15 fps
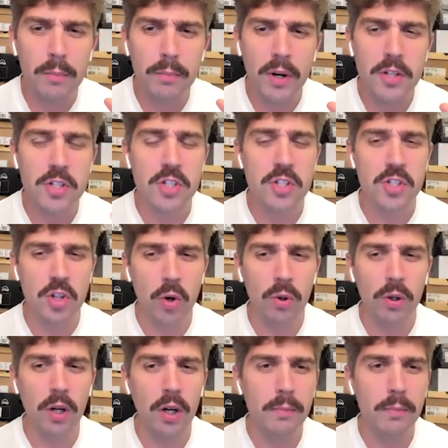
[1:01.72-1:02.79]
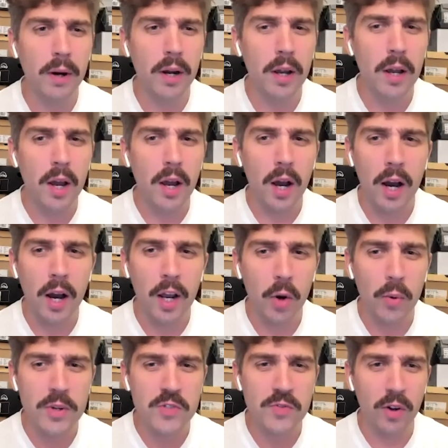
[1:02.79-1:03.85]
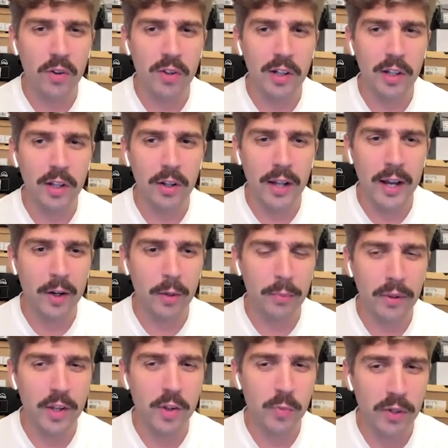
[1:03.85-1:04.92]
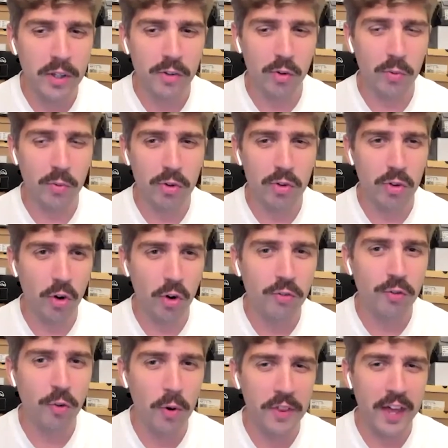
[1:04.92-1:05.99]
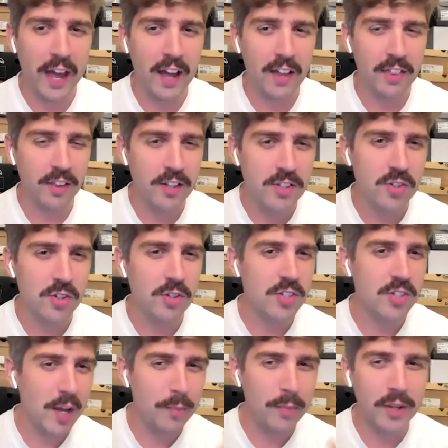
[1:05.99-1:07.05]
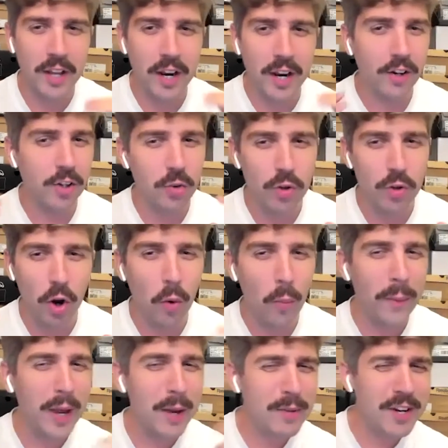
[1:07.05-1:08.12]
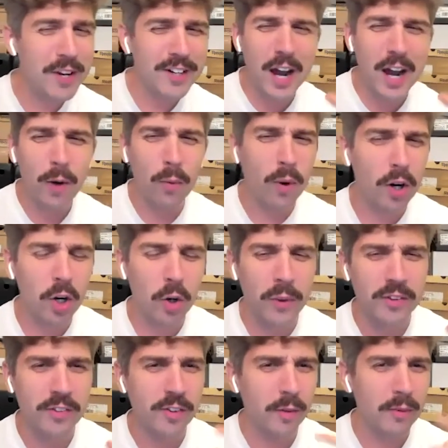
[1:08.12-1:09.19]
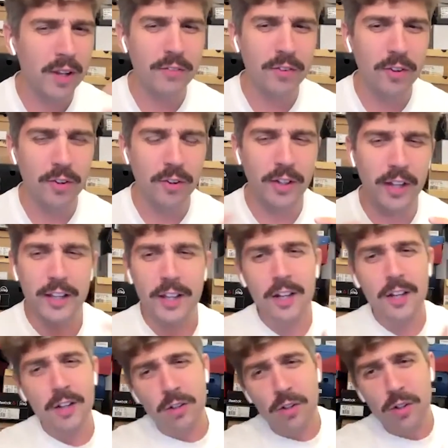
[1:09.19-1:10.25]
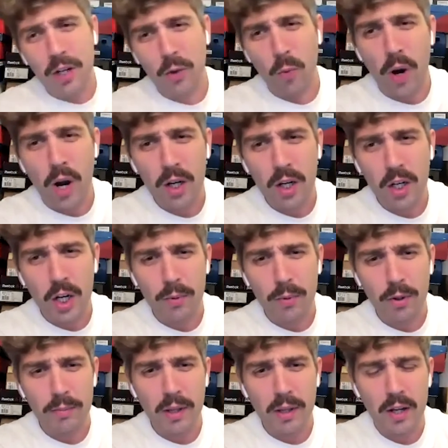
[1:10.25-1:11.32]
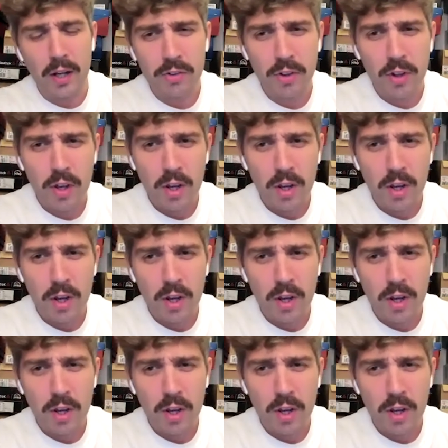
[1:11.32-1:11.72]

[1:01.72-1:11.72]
Brunch is so good, but I always felt a little out of place because it was so for the athletes. So you step in there and maybe you're not welcome on some level, or like you got to walk a couple of blocks.